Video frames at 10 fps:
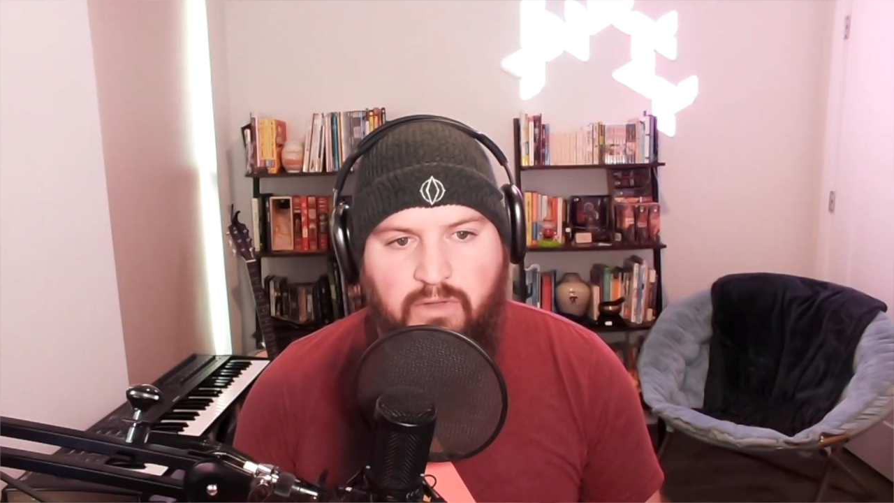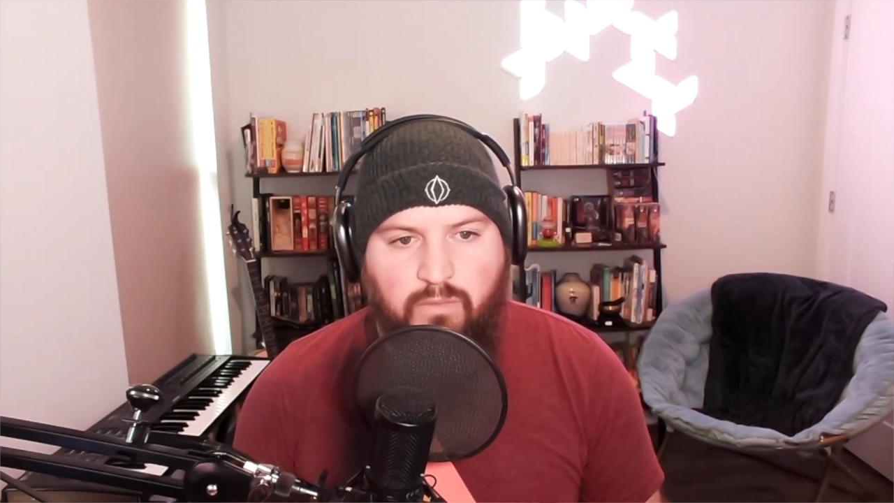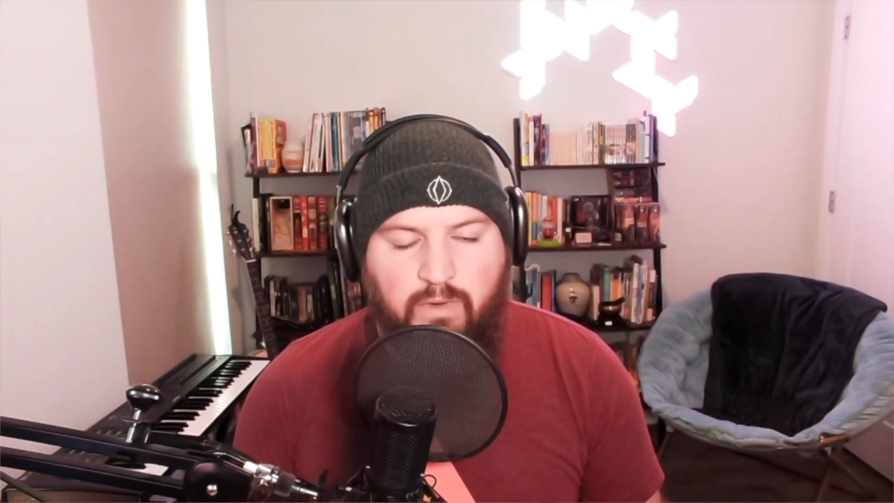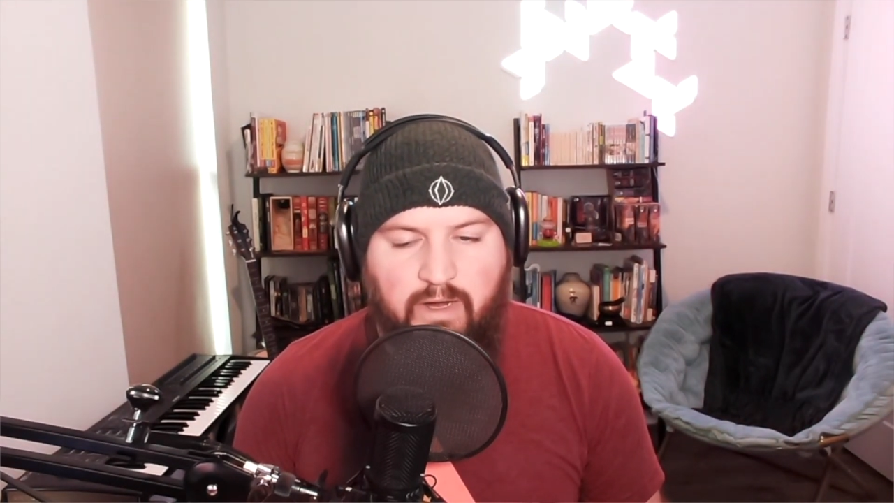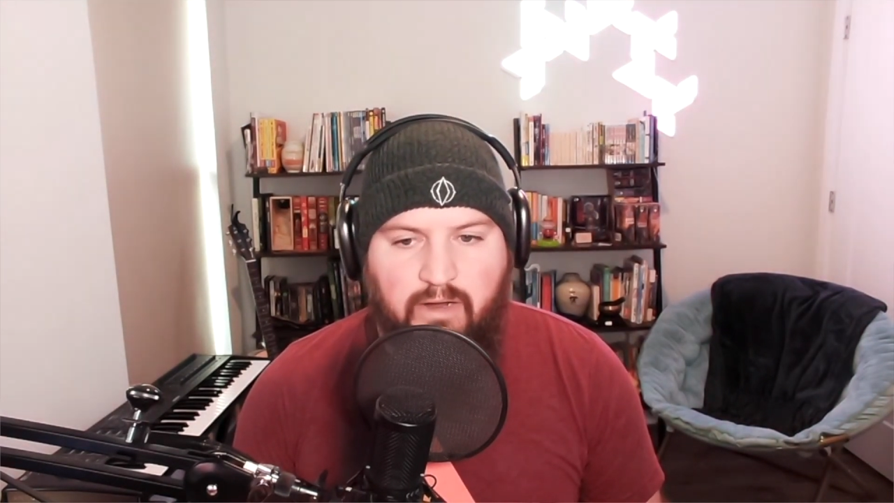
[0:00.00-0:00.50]

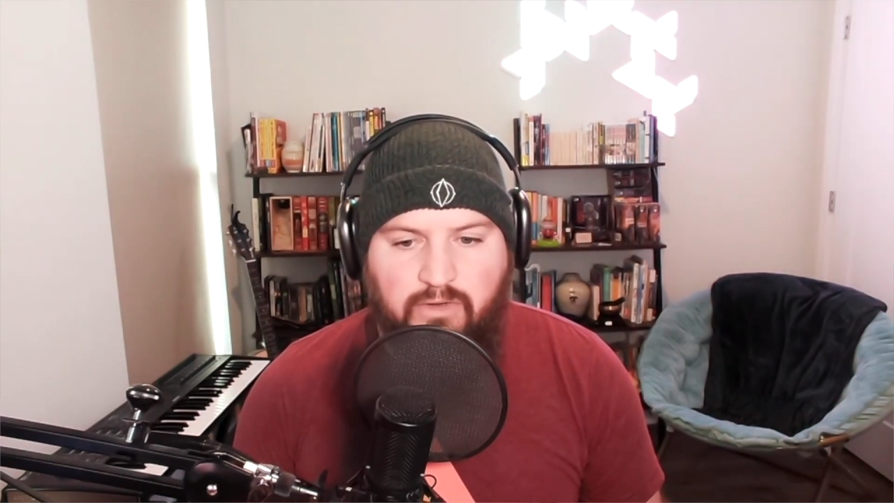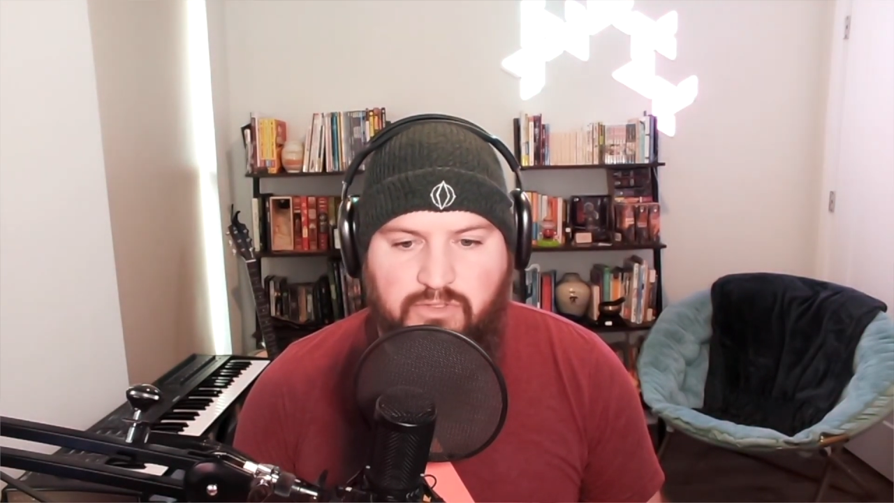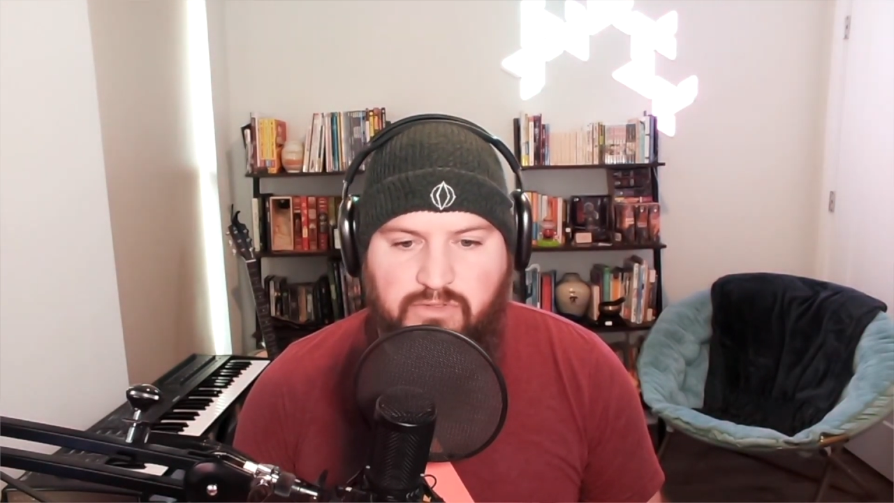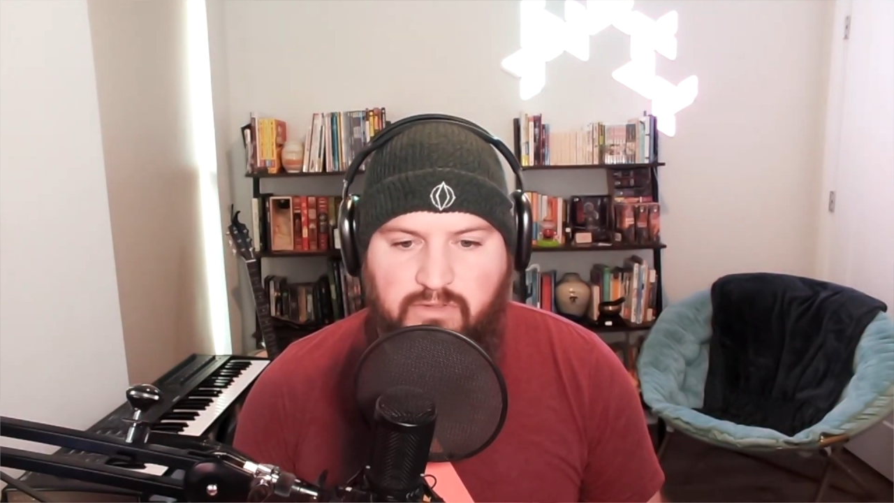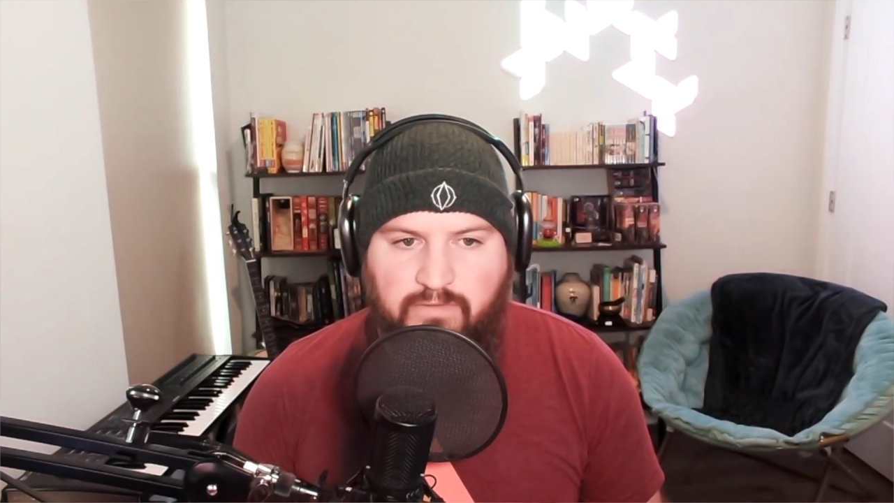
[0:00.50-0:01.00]
where you're
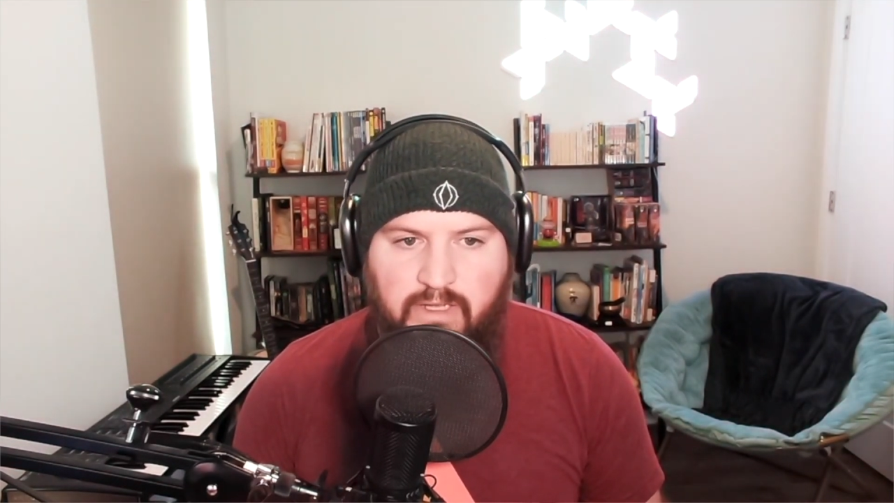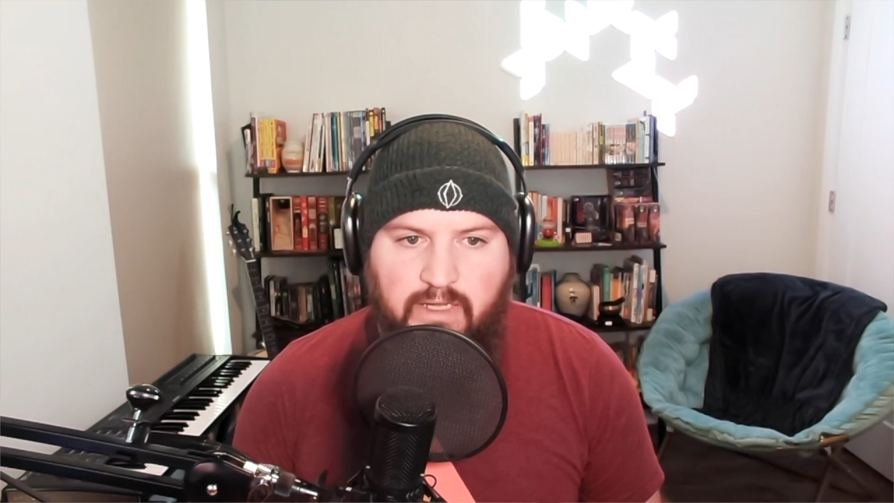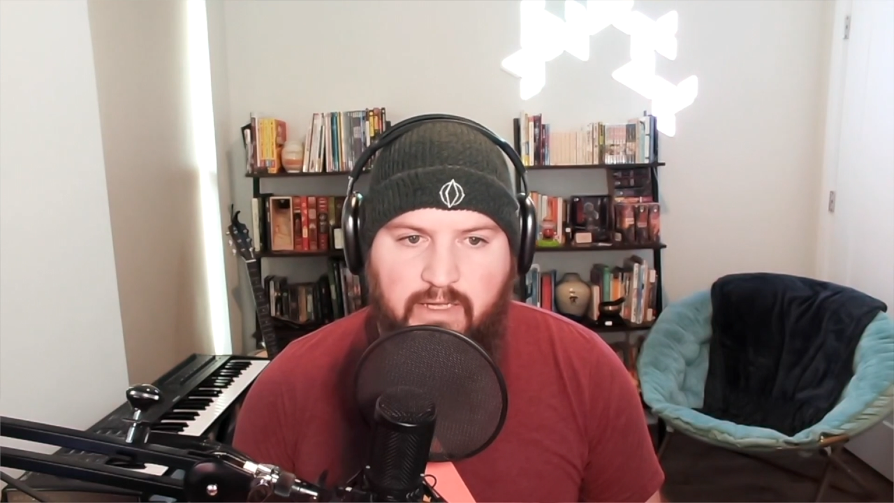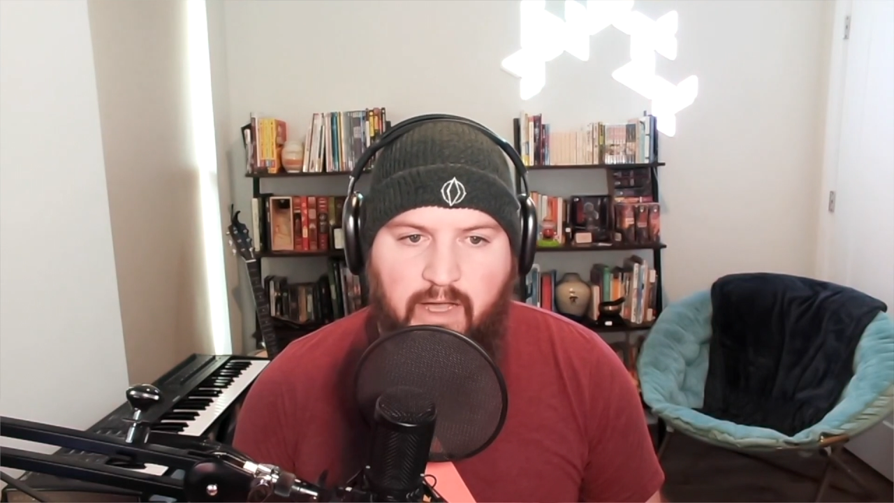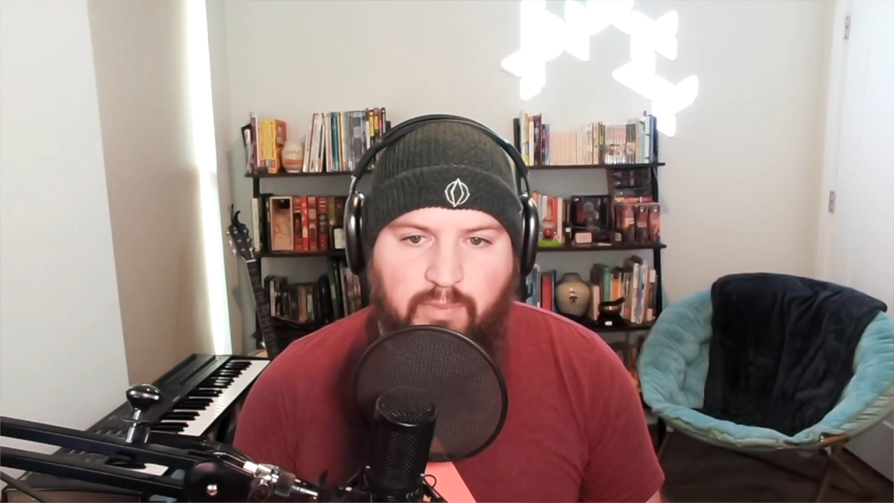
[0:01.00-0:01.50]
sort of
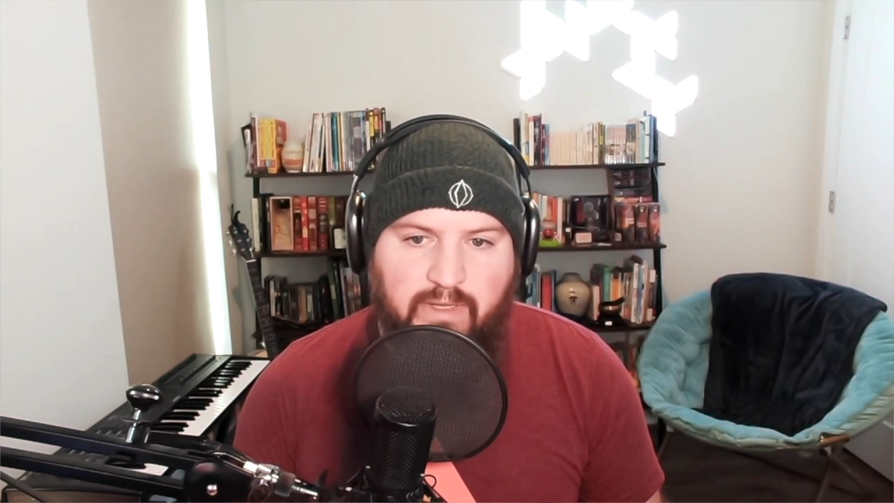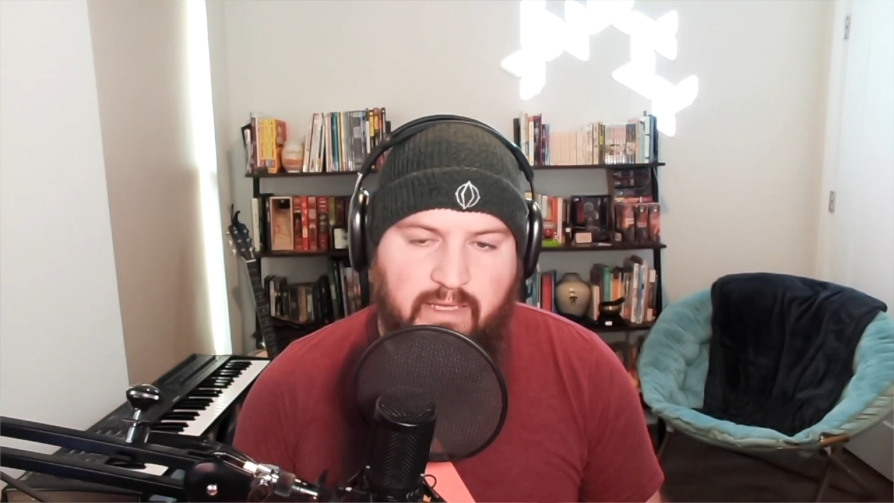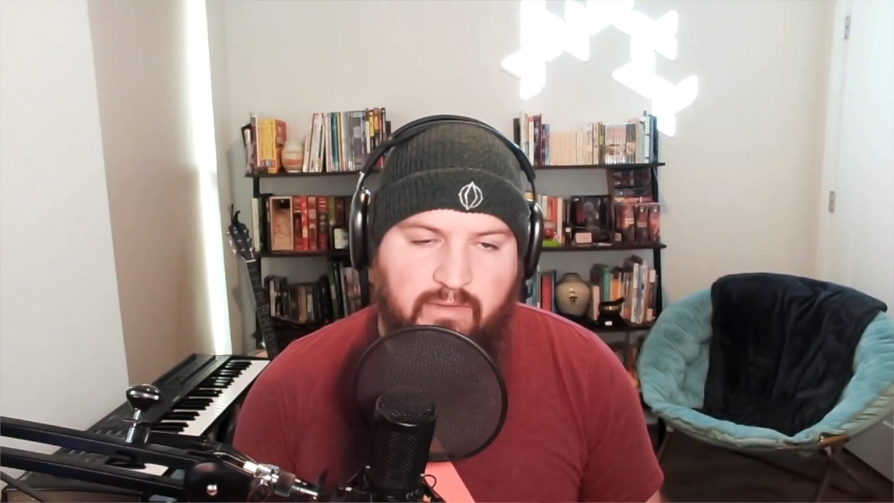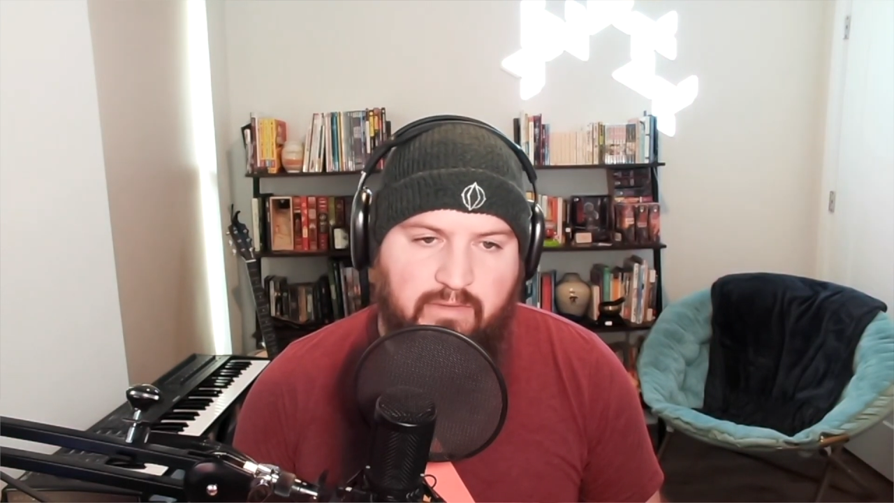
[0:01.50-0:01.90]
coupling